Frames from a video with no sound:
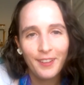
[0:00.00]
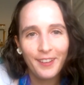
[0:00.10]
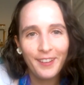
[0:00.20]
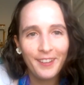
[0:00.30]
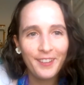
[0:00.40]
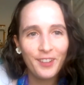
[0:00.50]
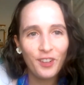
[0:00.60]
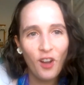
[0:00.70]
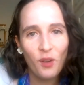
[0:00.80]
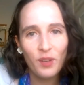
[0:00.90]
You're
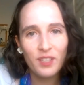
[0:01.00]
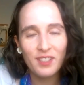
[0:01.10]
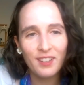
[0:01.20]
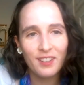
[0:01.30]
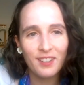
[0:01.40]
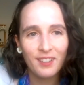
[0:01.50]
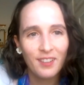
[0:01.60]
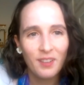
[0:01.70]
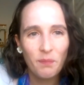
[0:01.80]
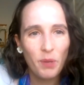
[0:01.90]
always like
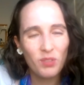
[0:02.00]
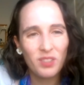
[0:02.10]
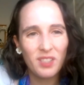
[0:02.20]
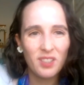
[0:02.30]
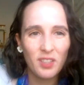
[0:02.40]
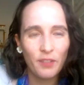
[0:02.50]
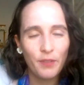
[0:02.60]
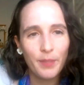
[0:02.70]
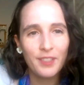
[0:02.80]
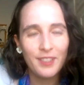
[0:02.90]
posting stuff.
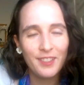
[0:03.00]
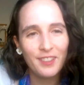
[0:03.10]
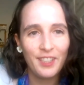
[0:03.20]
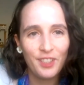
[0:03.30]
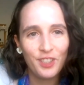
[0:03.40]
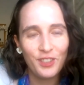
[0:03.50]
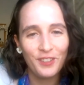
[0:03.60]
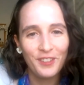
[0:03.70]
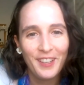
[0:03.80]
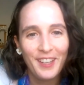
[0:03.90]
I'm gonna delete you."